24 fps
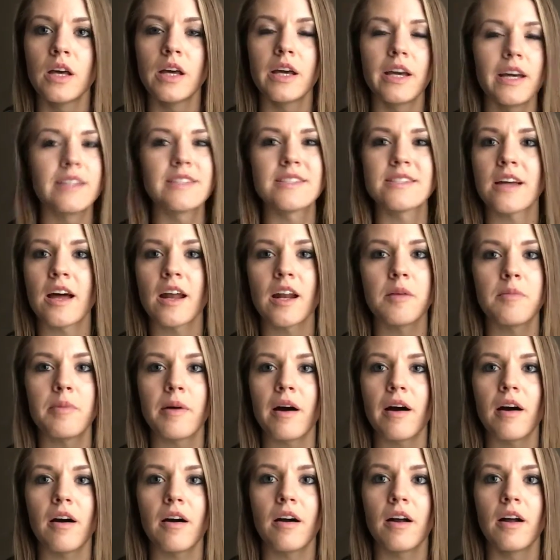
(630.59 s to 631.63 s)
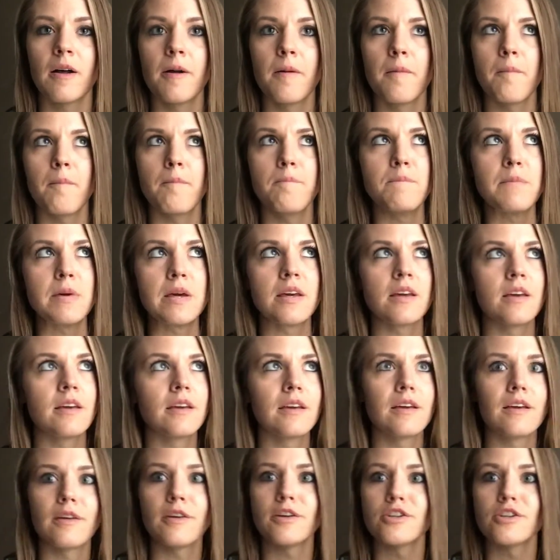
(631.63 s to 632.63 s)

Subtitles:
It's not about me